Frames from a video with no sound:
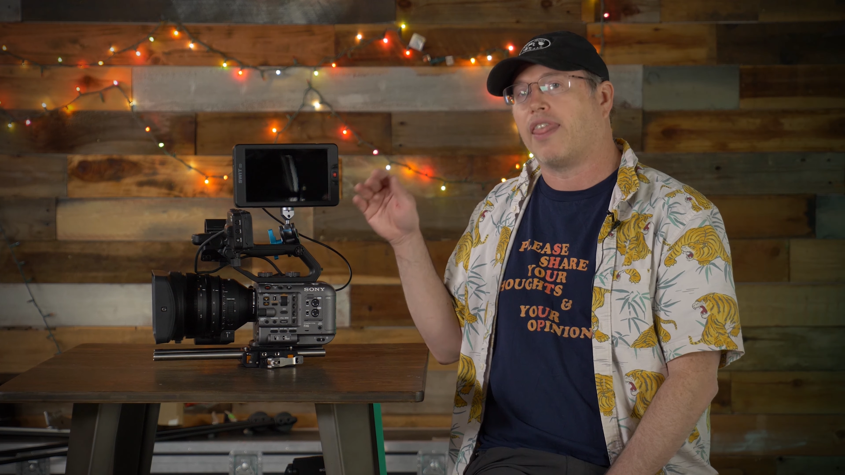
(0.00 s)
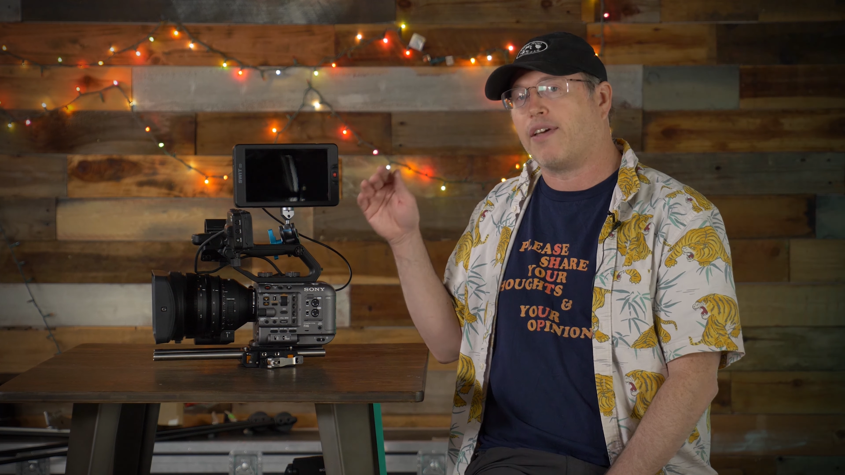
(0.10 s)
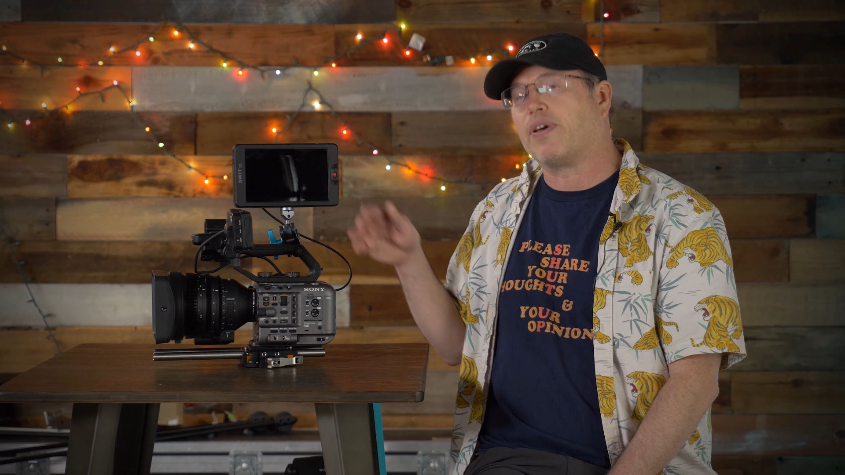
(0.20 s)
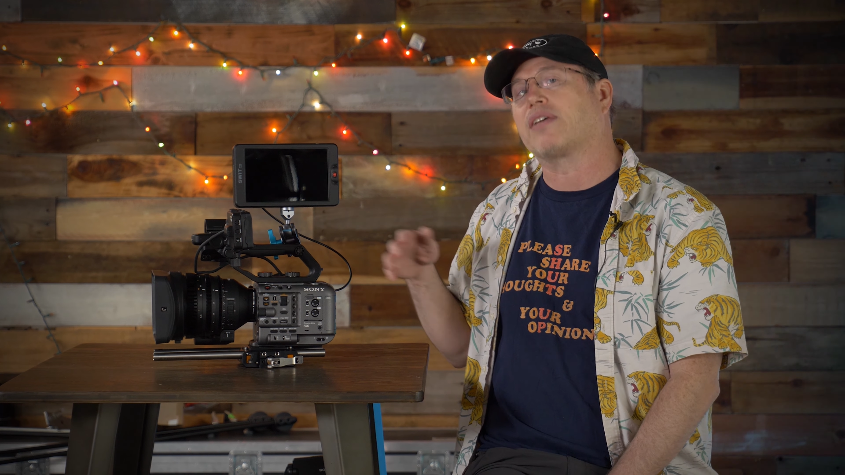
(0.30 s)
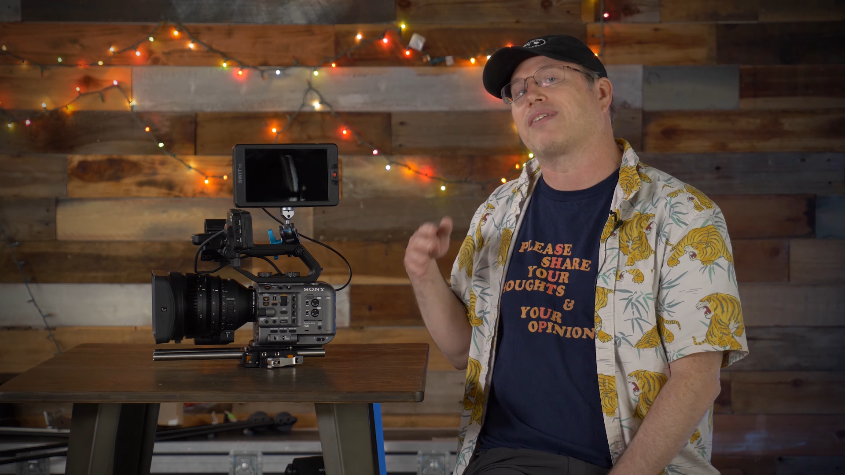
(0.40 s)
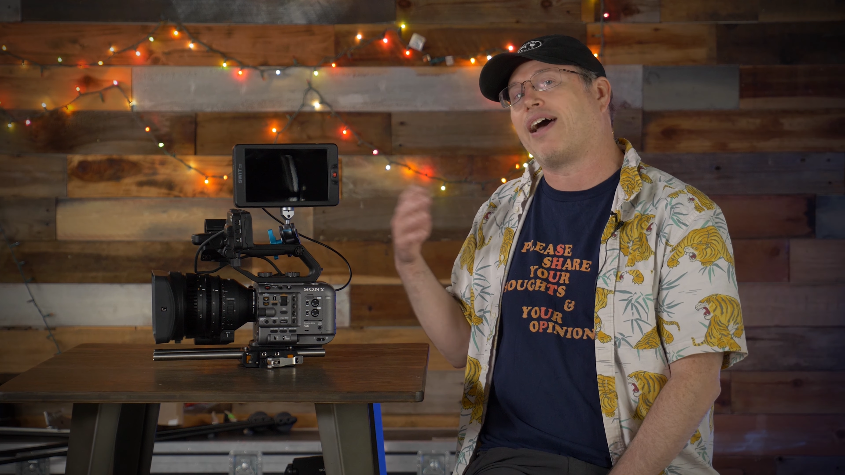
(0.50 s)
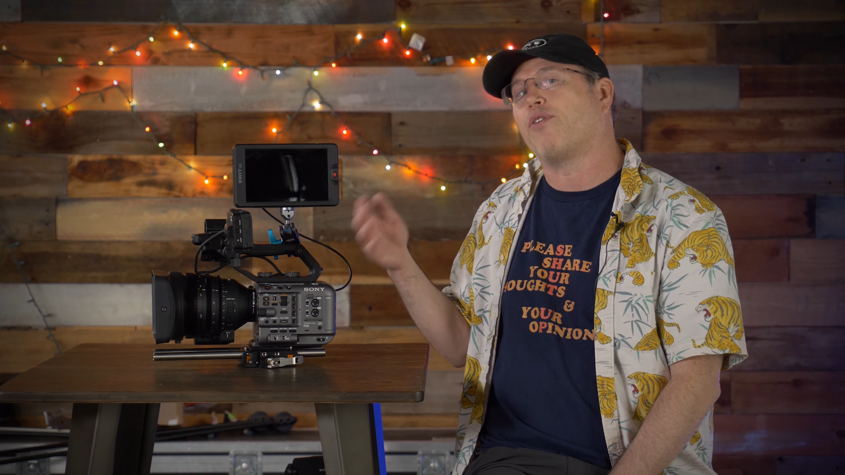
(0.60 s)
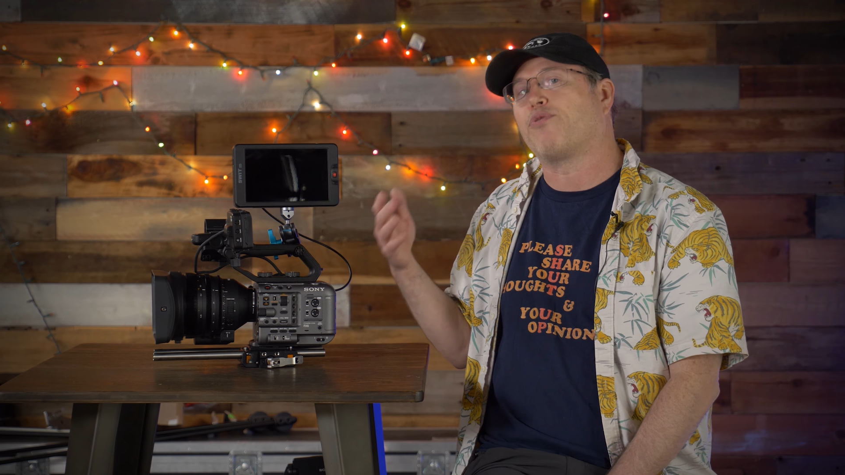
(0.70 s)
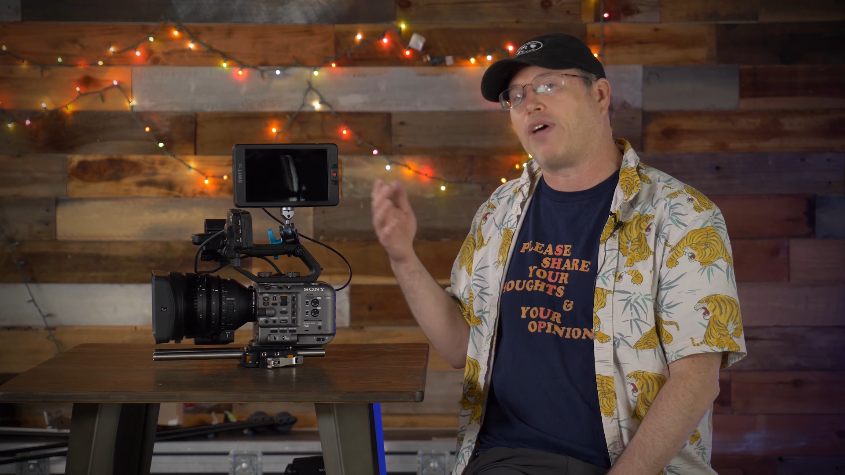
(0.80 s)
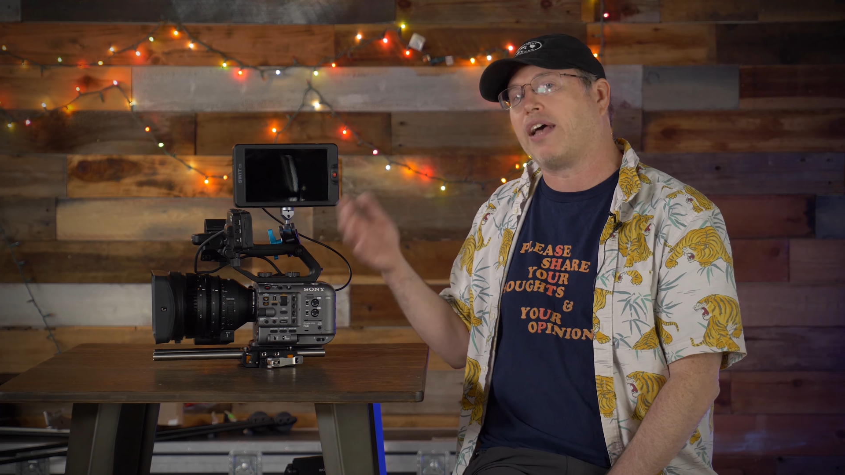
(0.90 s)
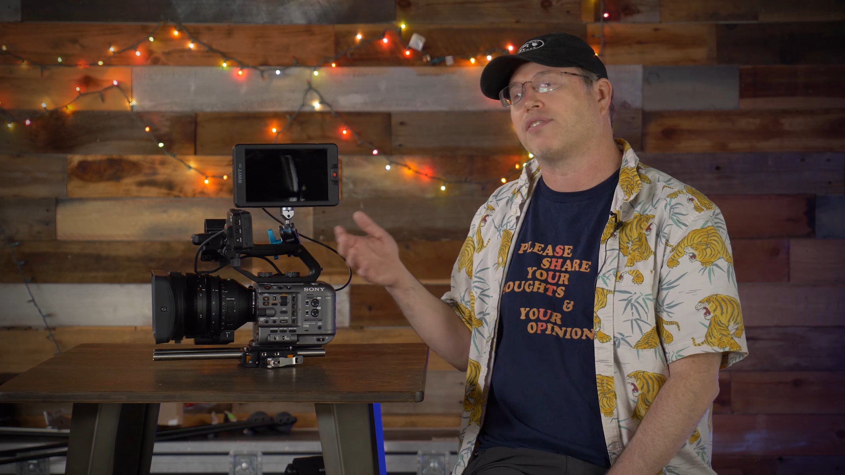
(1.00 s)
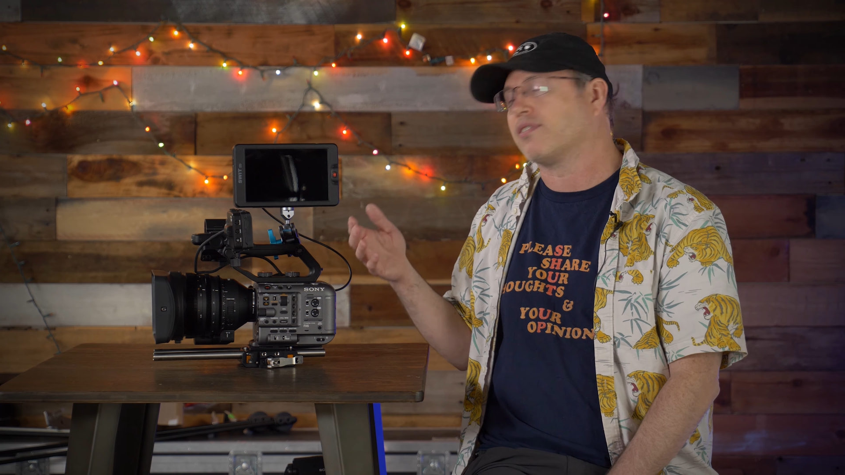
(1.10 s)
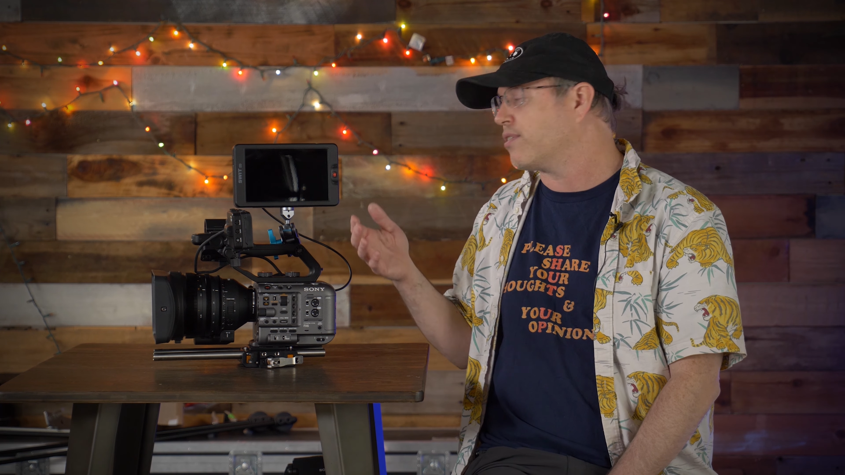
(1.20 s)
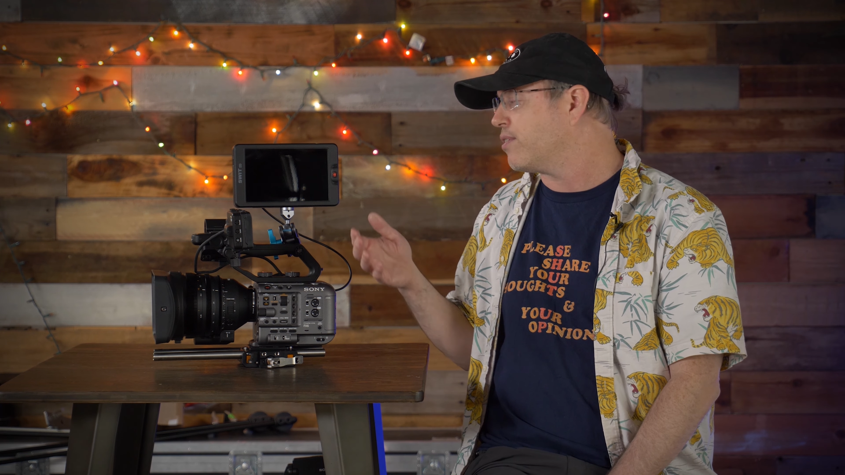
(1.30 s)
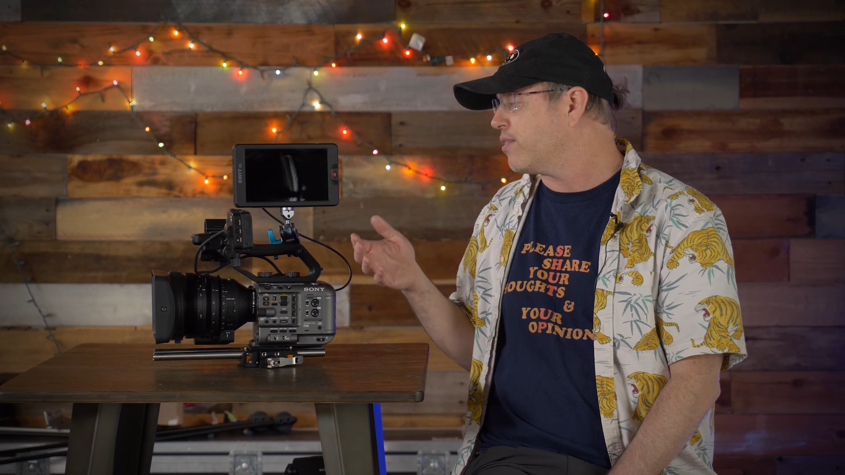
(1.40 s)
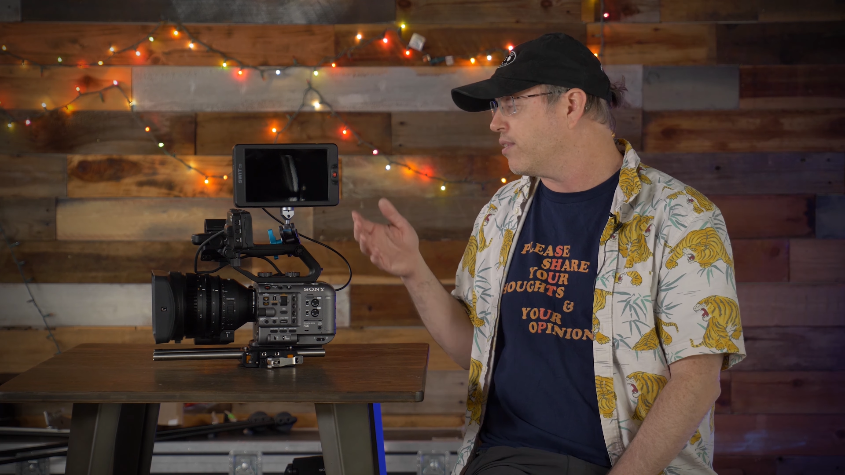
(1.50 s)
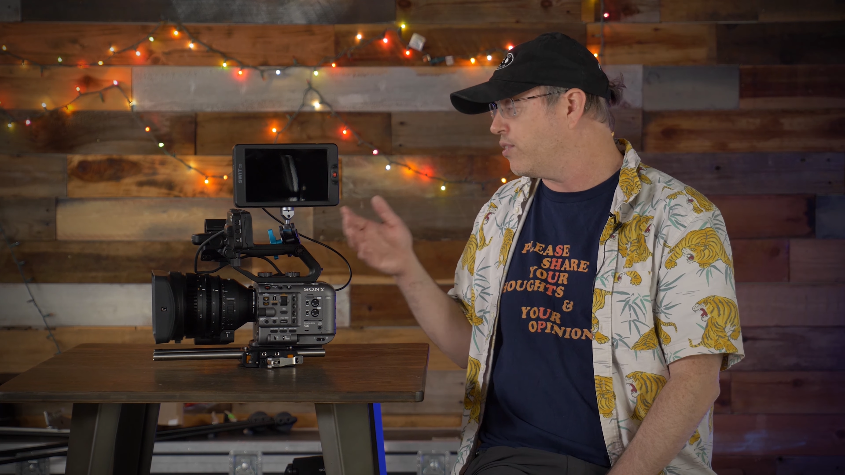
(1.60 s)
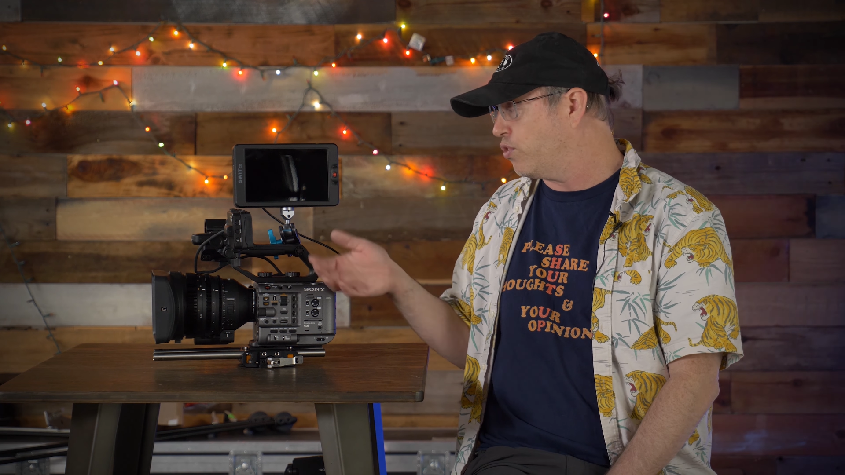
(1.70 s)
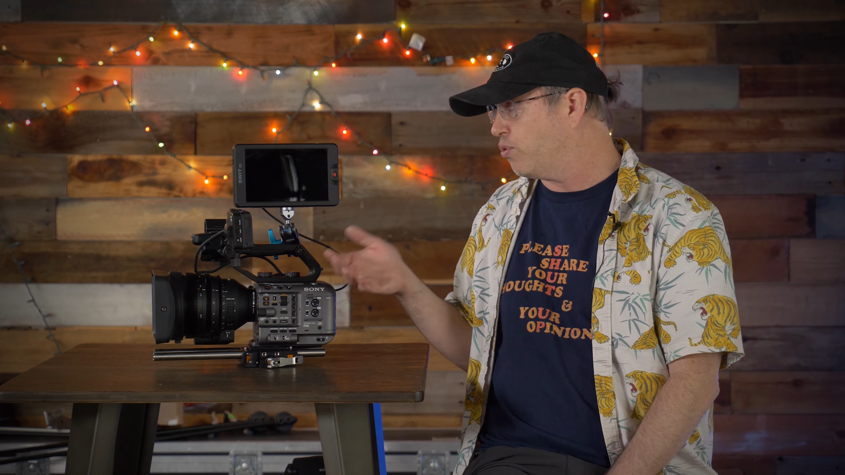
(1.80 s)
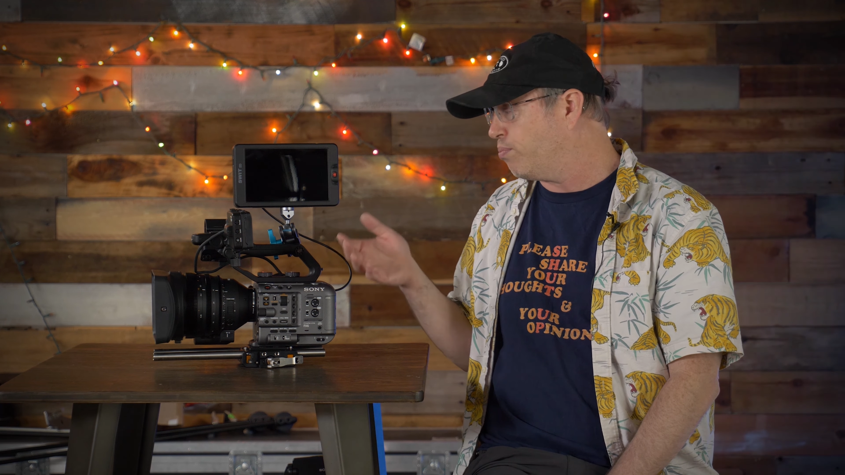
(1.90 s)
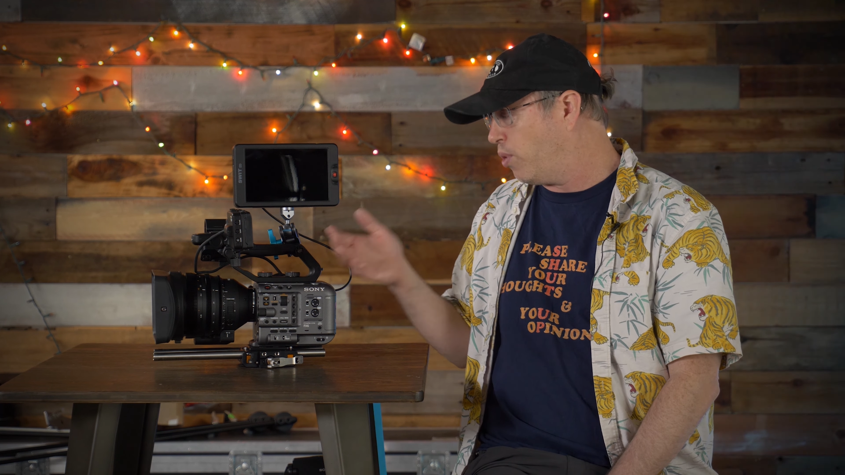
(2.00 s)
affects how fast the zoom